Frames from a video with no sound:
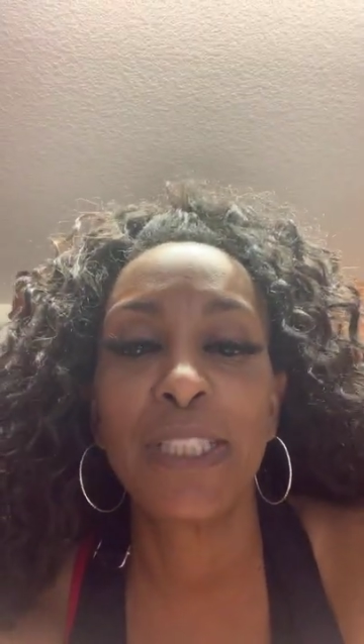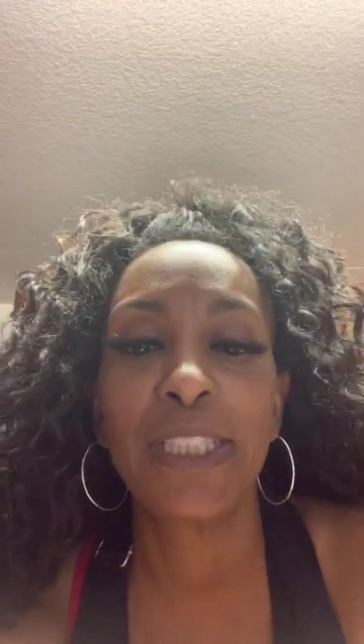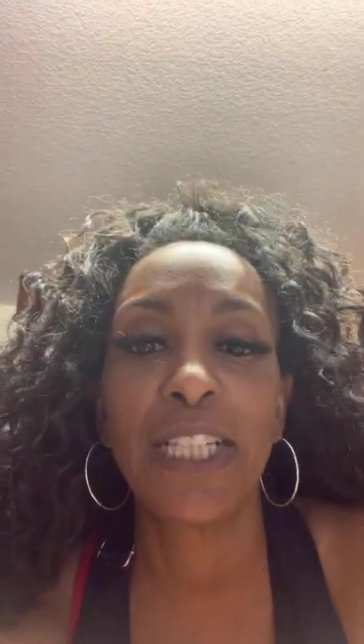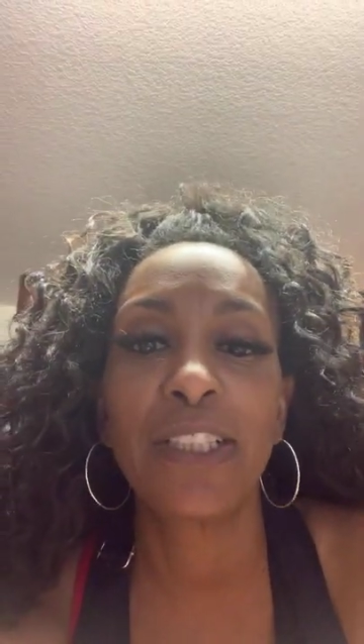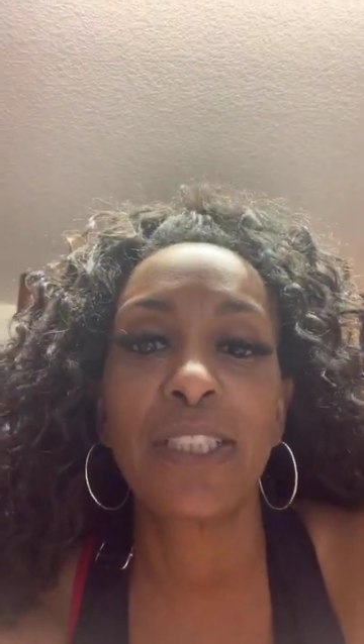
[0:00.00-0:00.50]

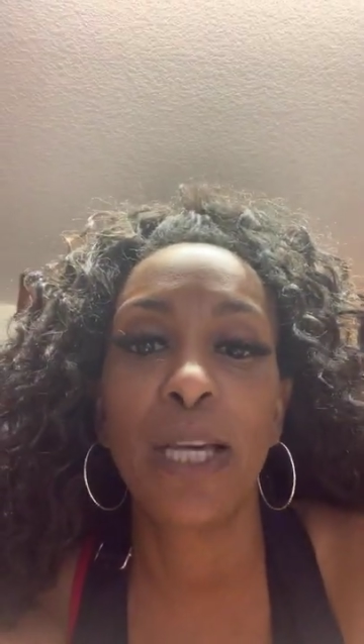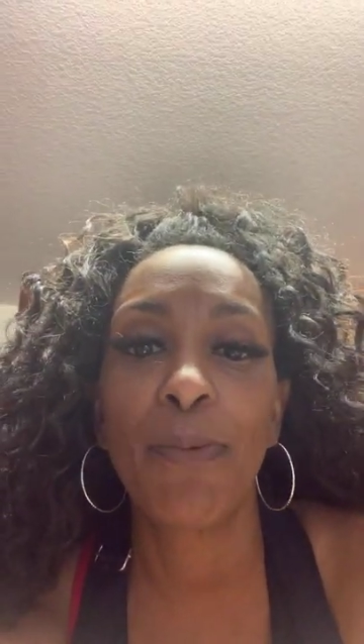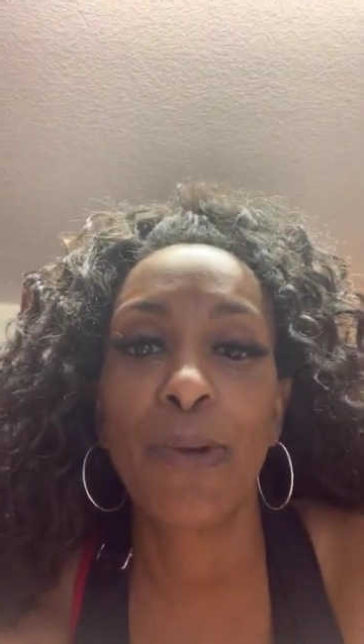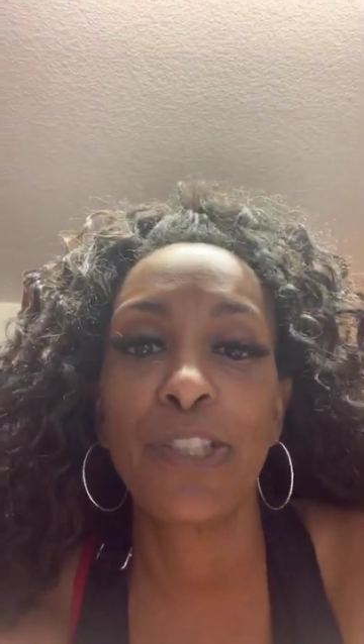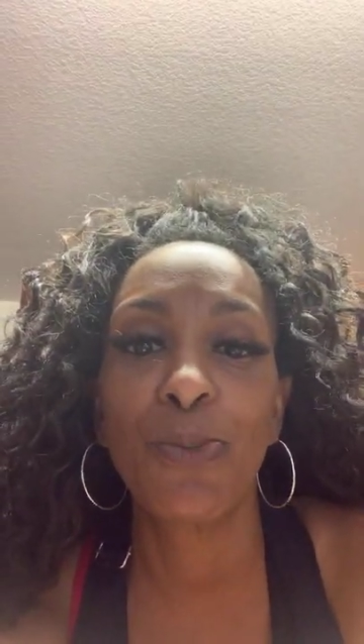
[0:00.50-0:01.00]
It's Adela's
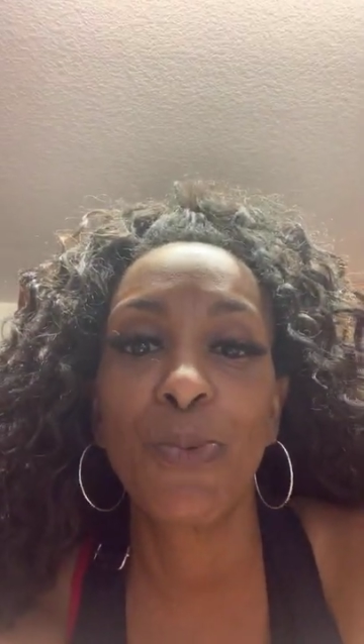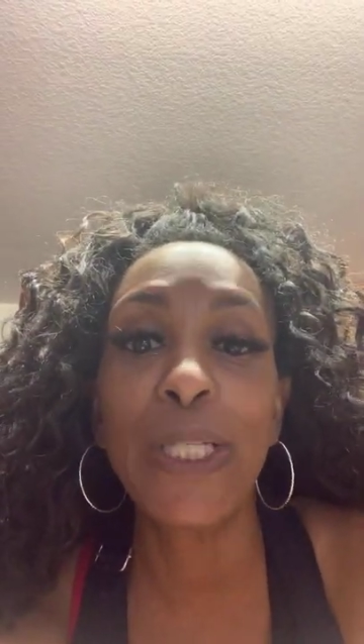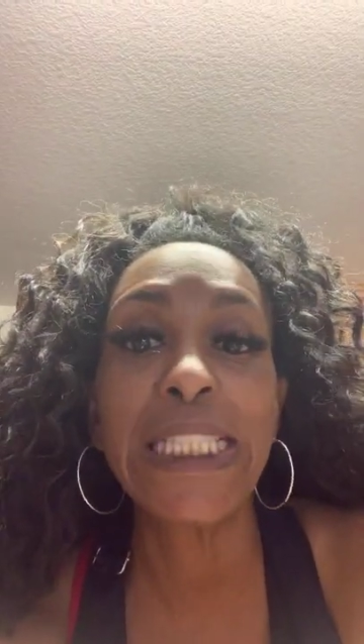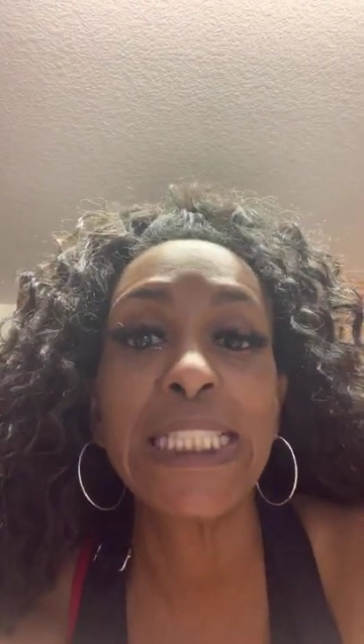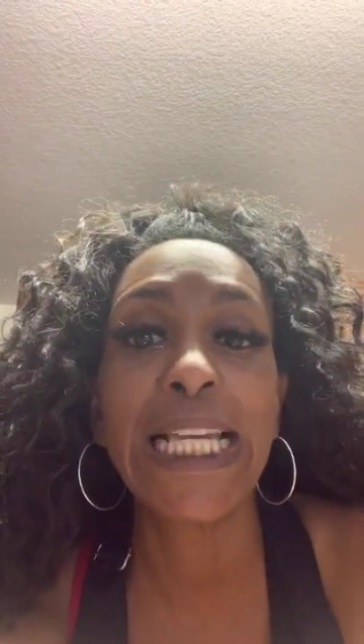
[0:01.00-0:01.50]
Operation
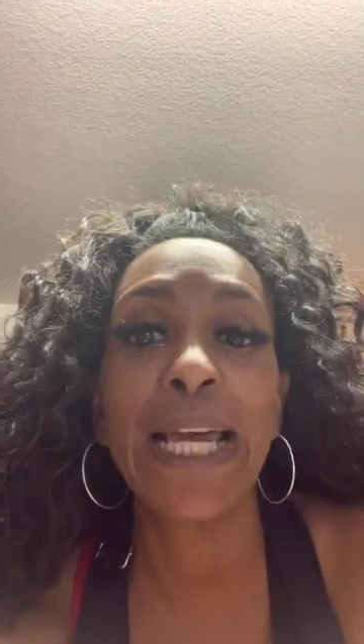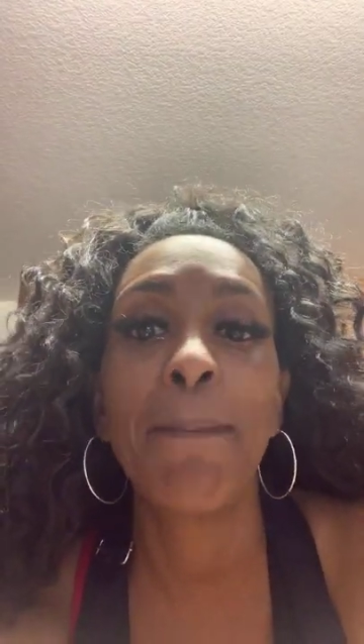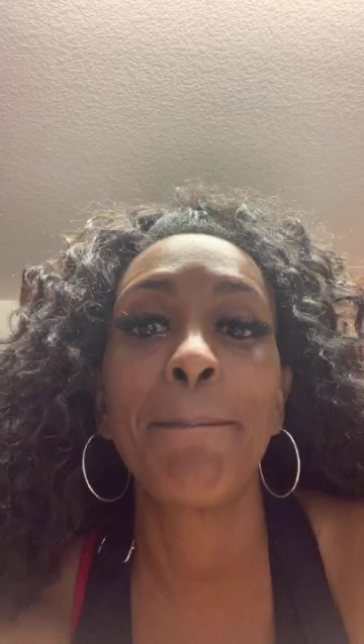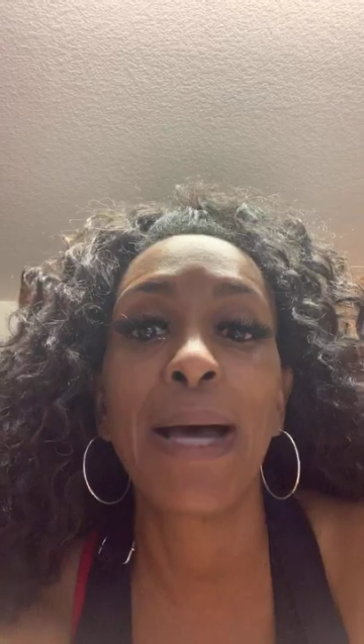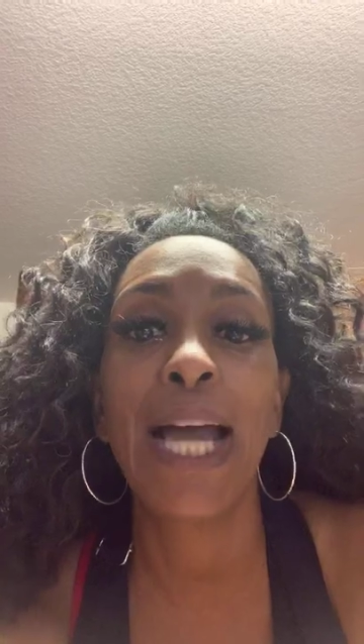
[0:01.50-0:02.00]

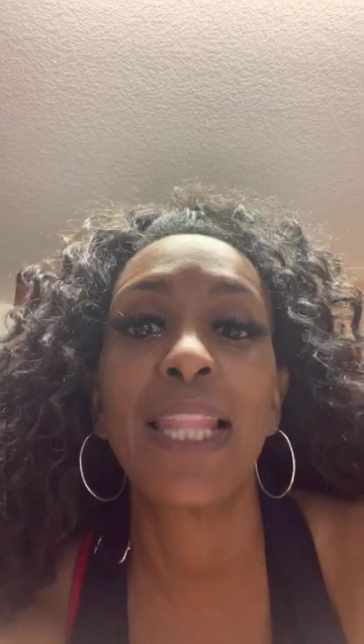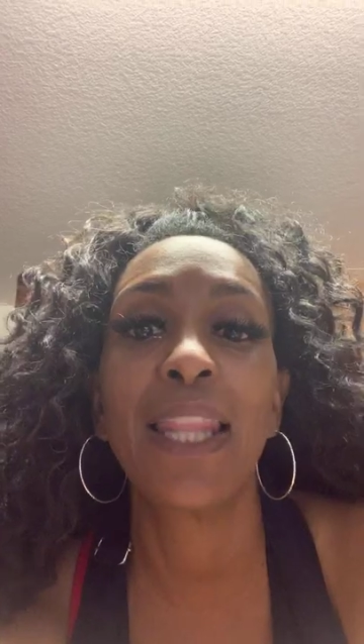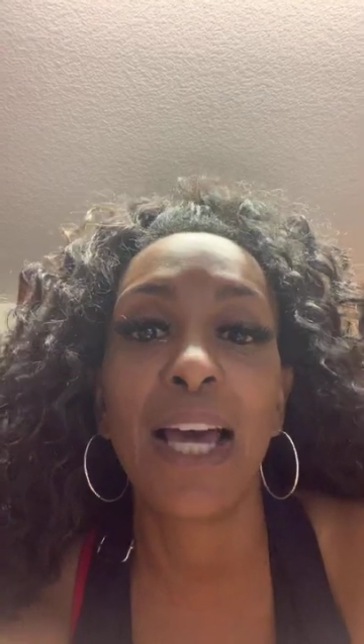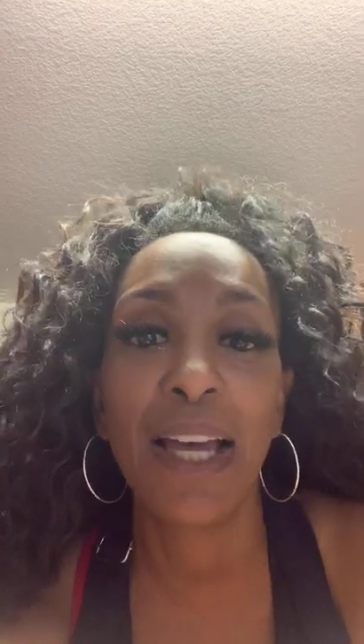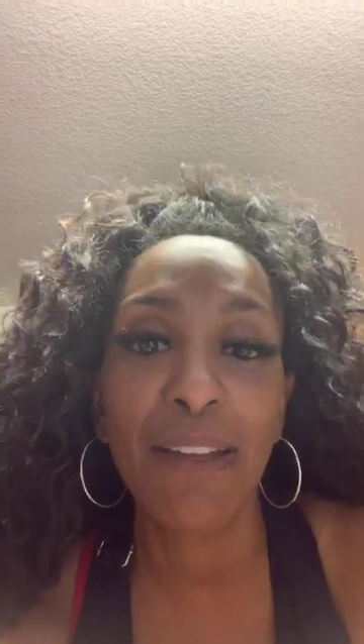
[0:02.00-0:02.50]
Reset My
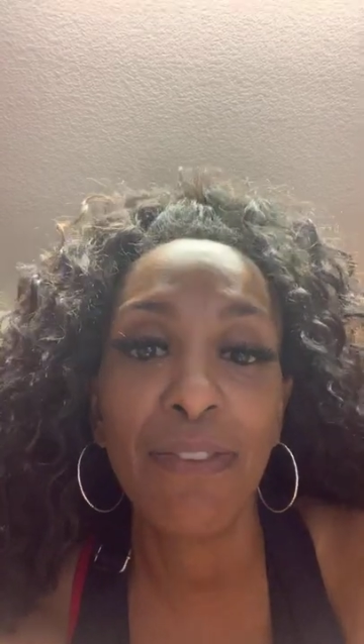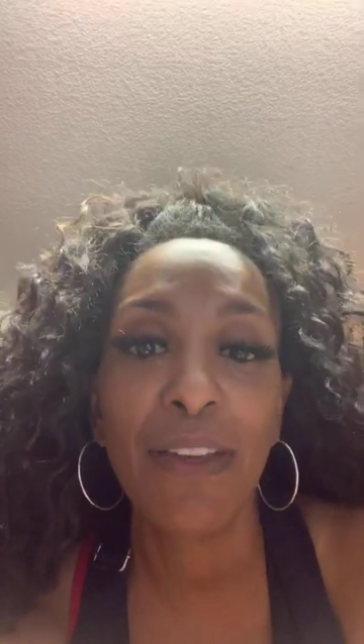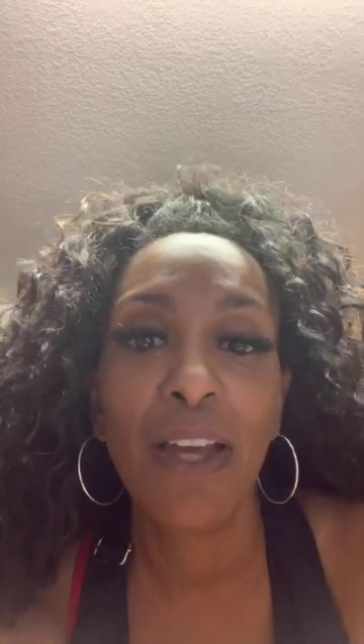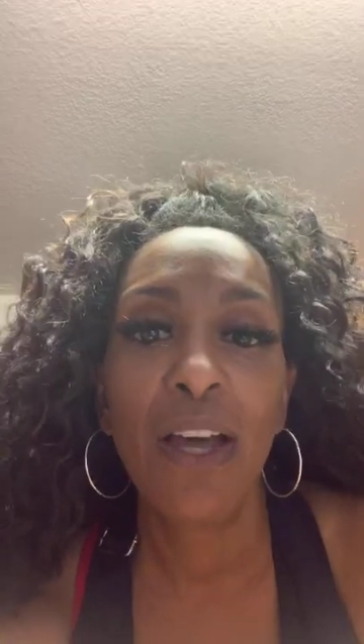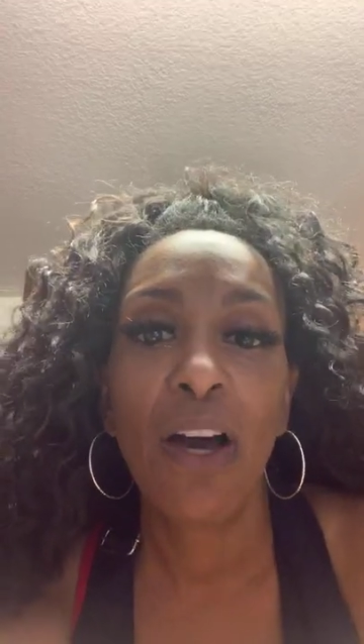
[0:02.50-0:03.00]
Life